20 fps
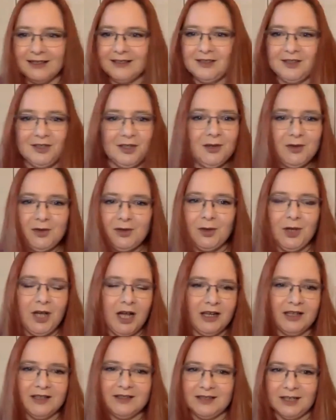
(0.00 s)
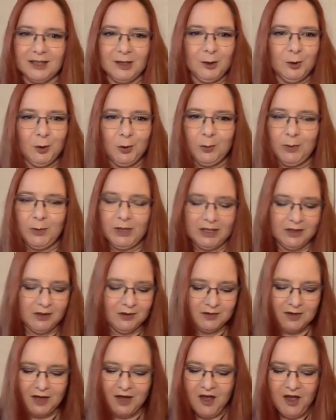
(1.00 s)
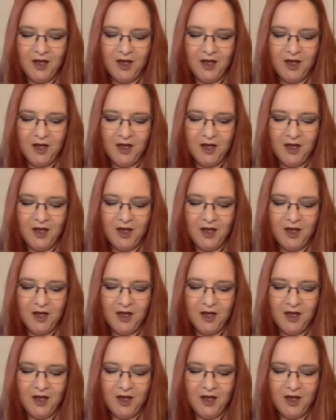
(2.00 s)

use your colors that you normally use.